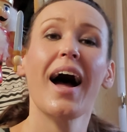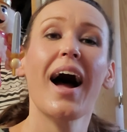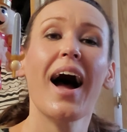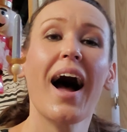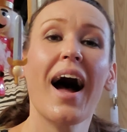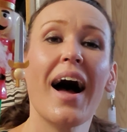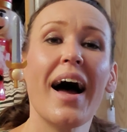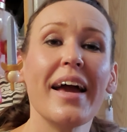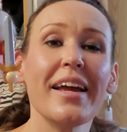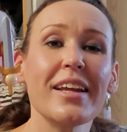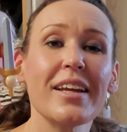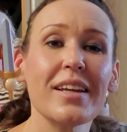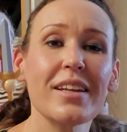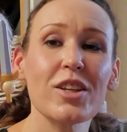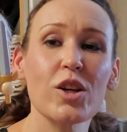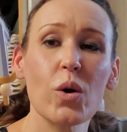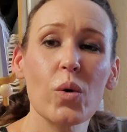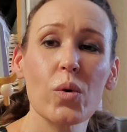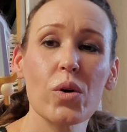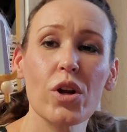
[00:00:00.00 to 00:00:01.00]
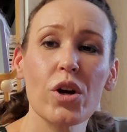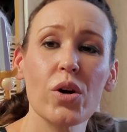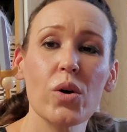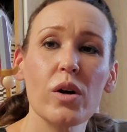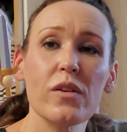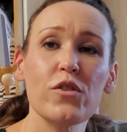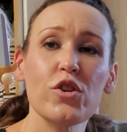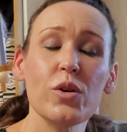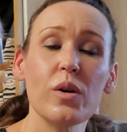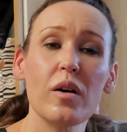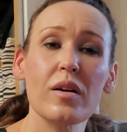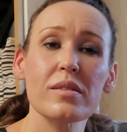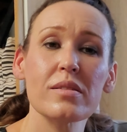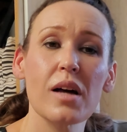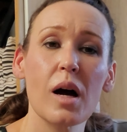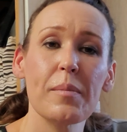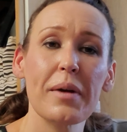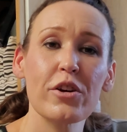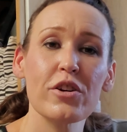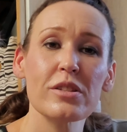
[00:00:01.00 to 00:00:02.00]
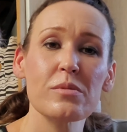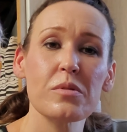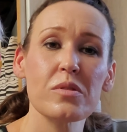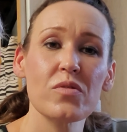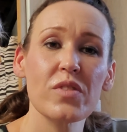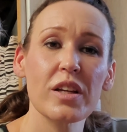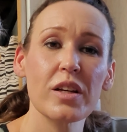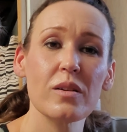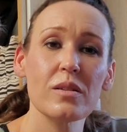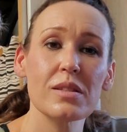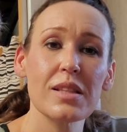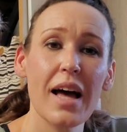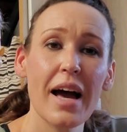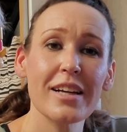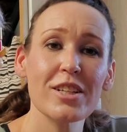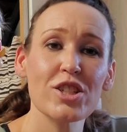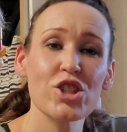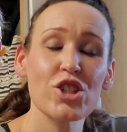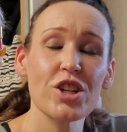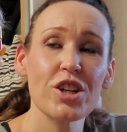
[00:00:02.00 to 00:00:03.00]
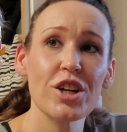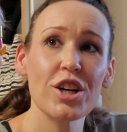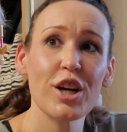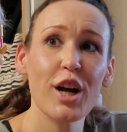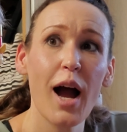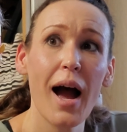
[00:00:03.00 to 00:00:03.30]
I don't know if you all saw my Christmas videos last year.